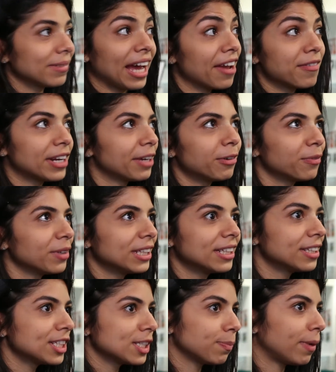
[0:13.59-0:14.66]
I've never been
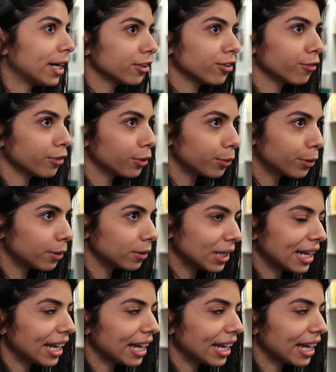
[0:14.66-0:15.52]
in this part of the world.